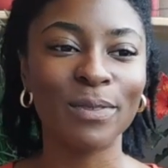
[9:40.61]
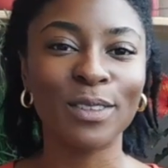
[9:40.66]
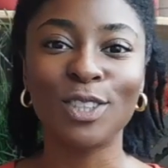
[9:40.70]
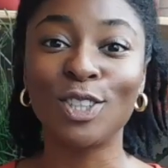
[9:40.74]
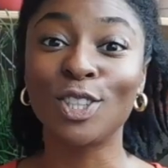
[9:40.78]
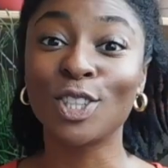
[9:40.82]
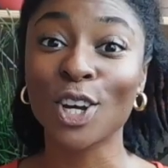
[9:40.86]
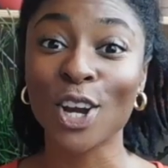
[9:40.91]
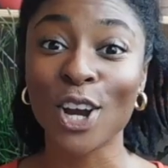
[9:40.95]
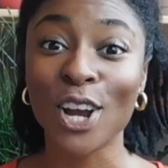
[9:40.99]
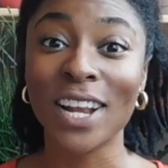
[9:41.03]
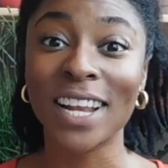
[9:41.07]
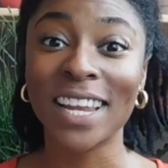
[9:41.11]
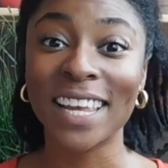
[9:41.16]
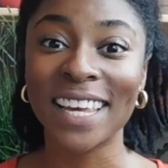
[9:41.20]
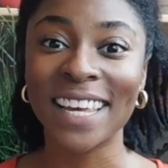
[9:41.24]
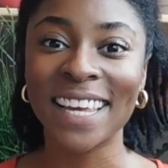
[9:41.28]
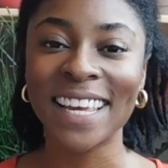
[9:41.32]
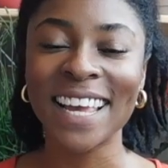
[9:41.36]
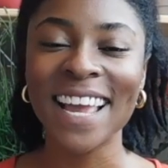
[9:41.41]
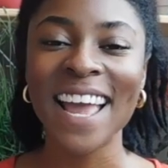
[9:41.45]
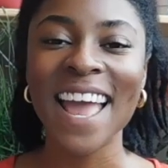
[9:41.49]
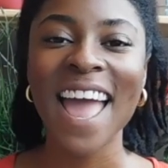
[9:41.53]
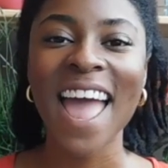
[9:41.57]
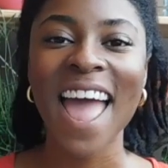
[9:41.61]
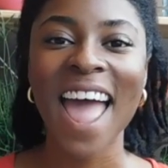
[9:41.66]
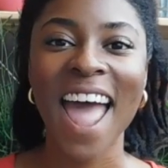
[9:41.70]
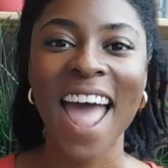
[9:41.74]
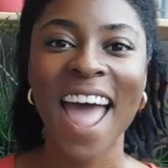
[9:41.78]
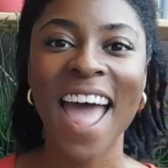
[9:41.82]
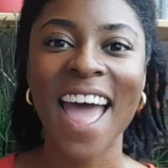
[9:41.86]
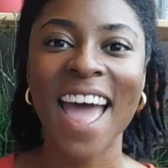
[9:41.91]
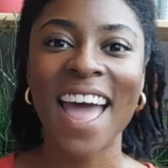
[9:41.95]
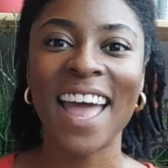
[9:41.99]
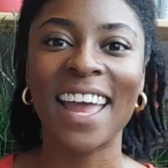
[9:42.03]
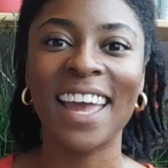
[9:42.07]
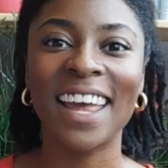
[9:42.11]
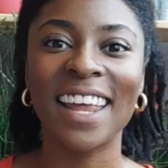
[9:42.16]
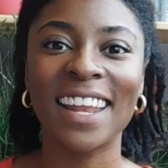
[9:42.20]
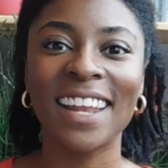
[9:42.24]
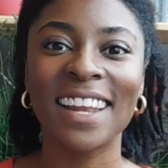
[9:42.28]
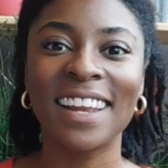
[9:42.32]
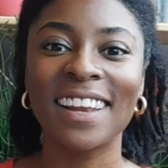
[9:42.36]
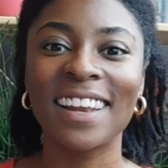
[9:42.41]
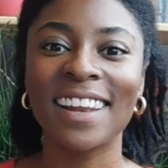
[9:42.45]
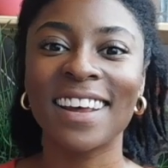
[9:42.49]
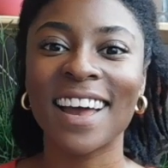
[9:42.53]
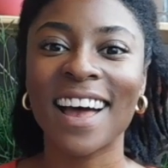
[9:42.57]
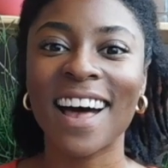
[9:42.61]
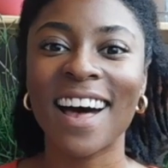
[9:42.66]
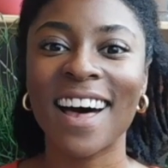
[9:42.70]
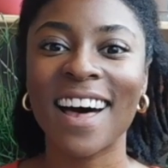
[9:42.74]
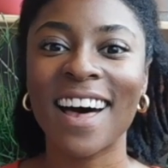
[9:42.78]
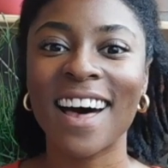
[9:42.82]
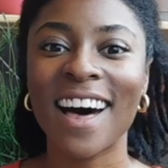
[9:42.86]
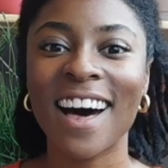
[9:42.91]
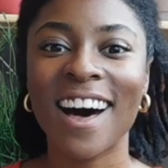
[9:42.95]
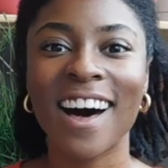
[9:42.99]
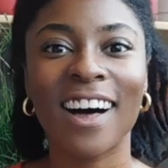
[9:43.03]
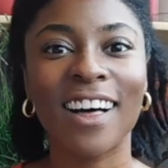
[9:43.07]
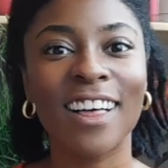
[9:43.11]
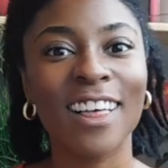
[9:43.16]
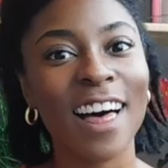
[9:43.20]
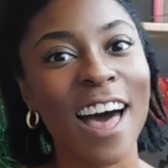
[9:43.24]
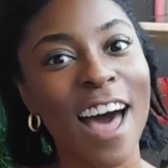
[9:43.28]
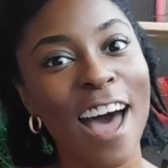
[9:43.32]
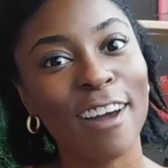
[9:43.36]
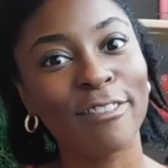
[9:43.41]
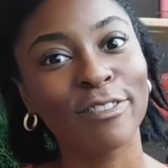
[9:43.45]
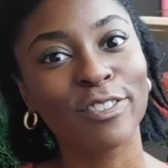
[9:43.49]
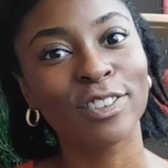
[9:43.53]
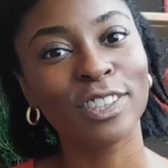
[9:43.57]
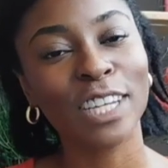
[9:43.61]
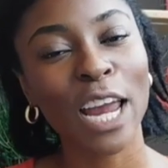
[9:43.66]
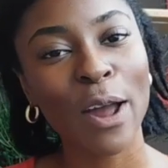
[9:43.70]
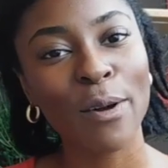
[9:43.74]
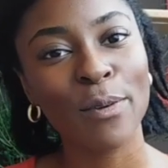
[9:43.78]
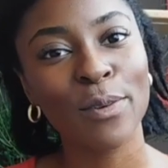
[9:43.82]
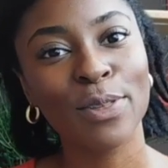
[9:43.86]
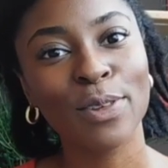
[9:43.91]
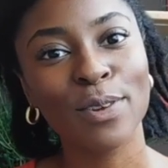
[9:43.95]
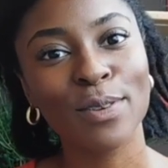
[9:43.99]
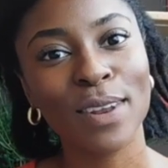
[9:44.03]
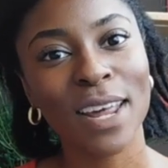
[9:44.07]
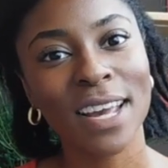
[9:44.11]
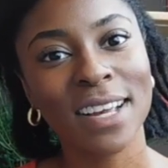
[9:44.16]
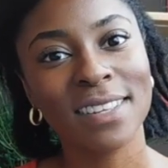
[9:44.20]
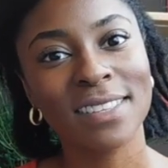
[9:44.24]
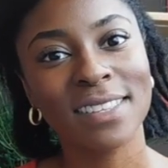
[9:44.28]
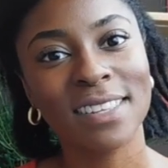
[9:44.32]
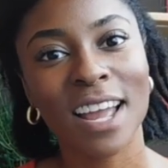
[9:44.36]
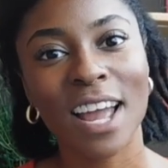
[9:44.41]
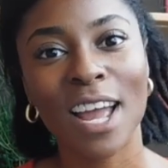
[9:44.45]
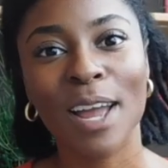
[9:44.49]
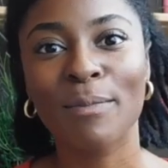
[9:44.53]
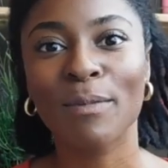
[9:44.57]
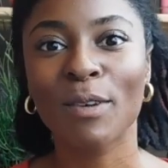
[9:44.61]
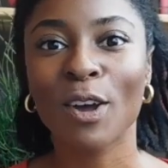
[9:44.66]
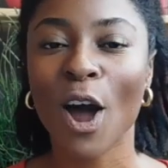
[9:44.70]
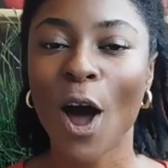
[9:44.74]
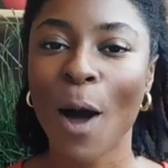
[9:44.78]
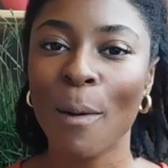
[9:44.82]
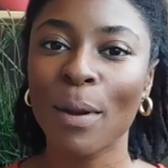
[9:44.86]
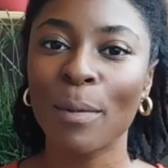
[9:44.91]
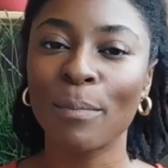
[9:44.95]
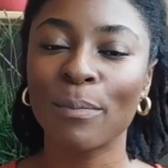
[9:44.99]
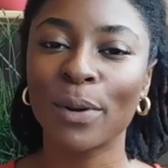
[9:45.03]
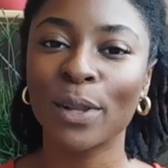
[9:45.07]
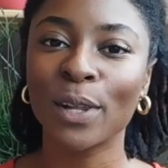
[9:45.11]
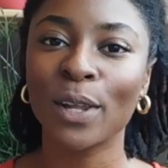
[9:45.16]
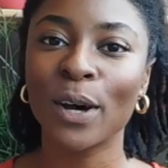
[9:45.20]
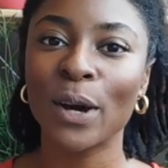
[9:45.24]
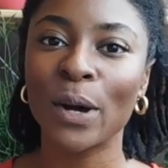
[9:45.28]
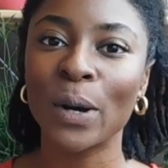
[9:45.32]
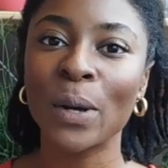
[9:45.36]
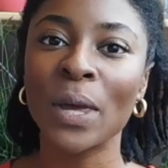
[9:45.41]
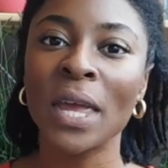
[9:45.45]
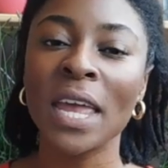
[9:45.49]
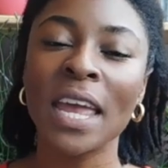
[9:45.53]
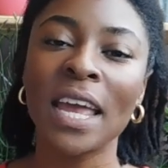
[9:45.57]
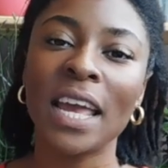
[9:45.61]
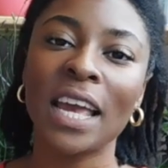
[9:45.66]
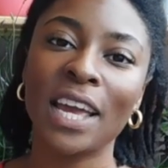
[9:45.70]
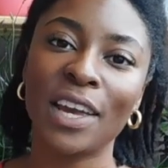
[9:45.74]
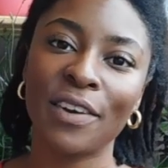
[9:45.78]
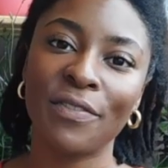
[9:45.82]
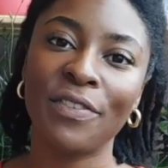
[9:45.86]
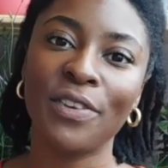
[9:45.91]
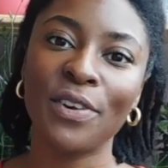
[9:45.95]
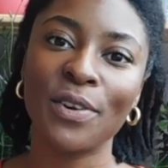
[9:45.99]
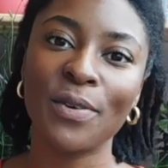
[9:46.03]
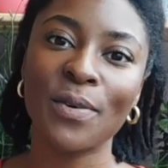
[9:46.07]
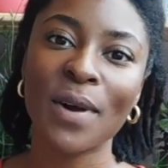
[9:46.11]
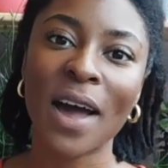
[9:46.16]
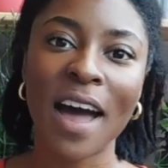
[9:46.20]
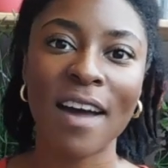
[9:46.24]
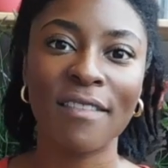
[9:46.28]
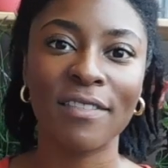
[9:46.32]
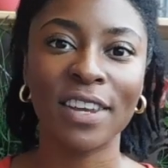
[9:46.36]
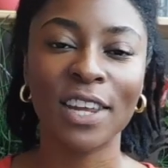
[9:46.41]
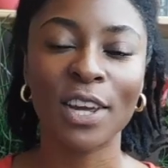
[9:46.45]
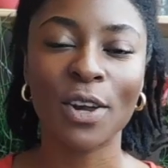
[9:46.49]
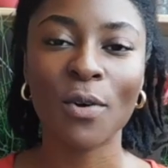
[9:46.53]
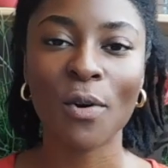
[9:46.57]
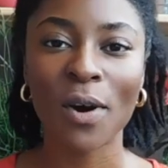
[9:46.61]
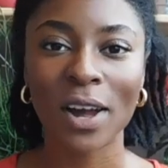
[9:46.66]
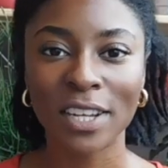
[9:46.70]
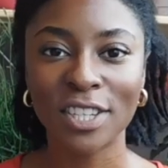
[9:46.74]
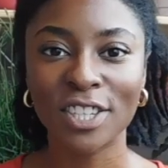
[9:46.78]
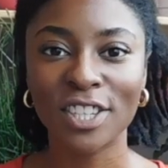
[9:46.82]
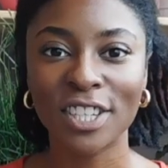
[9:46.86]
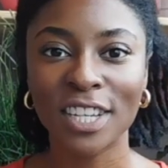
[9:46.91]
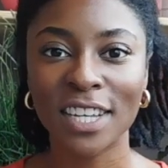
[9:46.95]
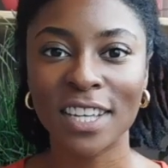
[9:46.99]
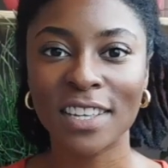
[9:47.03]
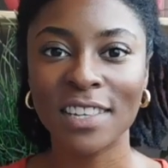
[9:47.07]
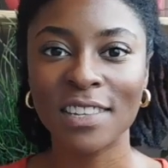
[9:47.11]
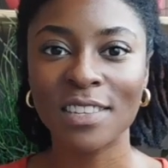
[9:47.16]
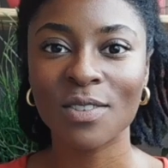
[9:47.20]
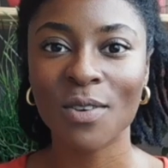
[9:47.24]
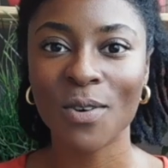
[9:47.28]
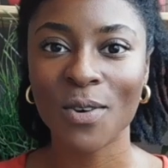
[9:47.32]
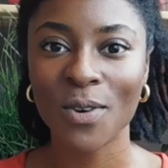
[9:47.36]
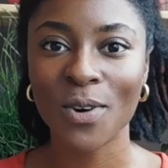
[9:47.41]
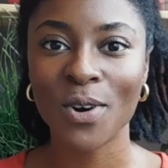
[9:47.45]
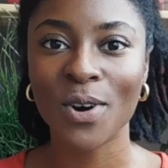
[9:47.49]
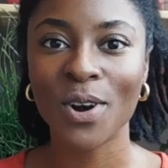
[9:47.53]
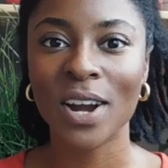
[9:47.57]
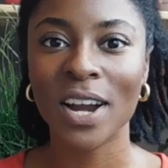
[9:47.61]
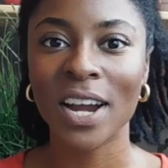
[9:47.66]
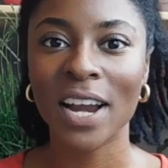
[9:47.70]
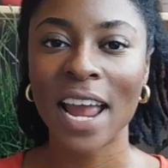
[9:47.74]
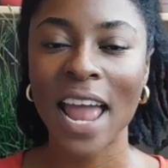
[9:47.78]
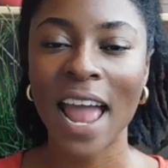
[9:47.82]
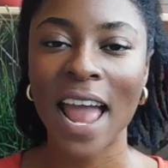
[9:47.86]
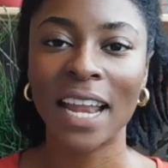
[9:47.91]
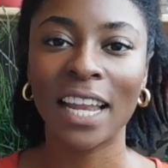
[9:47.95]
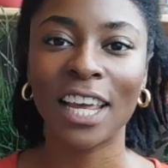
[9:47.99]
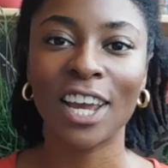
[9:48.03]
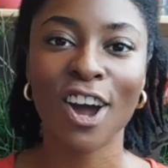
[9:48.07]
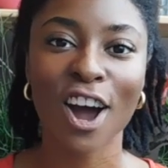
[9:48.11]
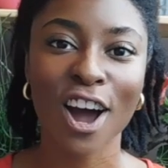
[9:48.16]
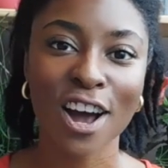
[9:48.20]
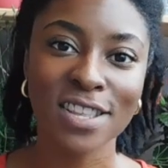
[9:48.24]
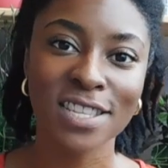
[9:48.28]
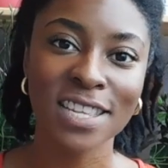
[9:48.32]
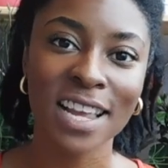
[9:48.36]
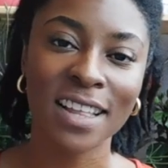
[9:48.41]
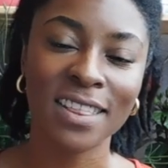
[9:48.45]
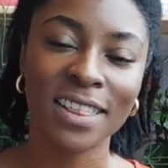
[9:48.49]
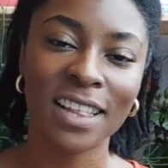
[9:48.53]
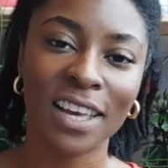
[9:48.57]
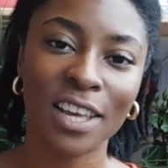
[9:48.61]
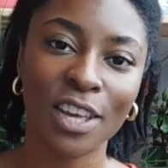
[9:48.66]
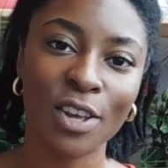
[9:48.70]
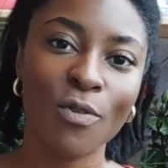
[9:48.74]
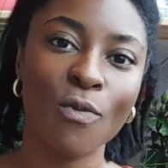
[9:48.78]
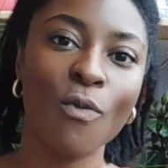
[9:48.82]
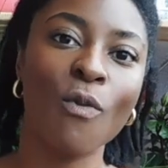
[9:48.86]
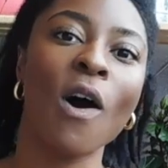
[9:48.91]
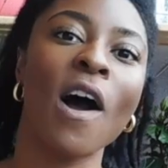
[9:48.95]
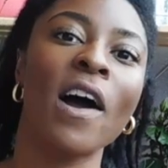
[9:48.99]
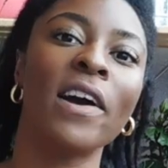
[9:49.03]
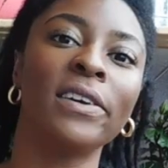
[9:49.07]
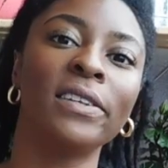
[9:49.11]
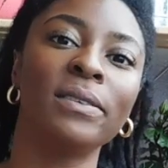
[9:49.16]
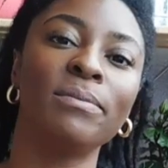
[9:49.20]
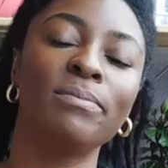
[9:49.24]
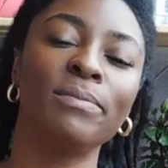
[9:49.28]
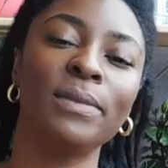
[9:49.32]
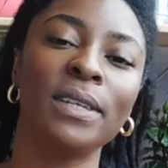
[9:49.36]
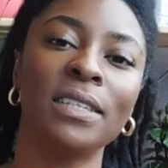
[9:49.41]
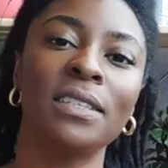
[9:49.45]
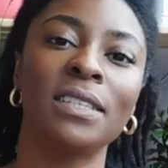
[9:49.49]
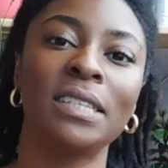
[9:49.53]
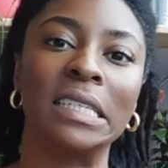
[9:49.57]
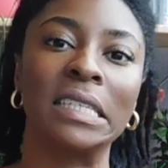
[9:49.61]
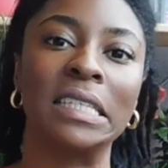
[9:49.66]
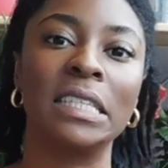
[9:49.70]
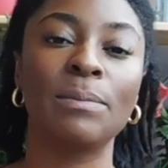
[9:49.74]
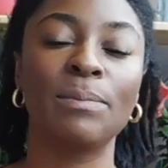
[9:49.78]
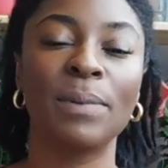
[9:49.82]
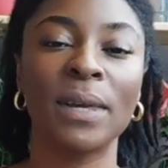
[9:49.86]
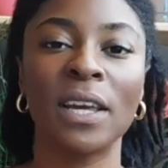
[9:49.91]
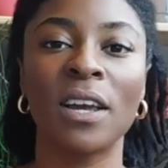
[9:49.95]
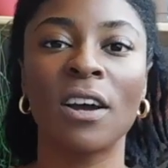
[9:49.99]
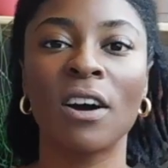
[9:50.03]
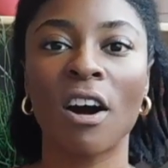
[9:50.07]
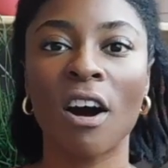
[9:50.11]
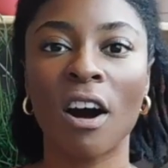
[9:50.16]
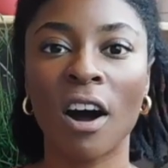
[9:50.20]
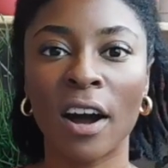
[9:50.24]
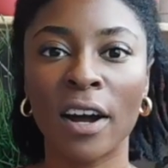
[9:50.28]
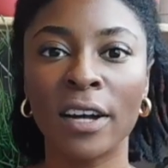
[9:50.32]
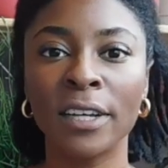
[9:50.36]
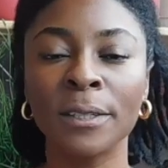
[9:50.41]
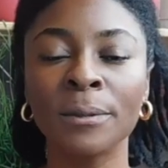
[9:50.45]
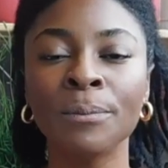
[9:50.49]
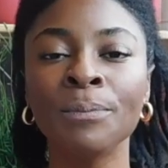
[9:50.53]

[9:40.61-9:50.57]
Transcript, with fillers: journey, and I'll have to chat with you next time. Comment below if you have any questions or any content that you want me to speak on,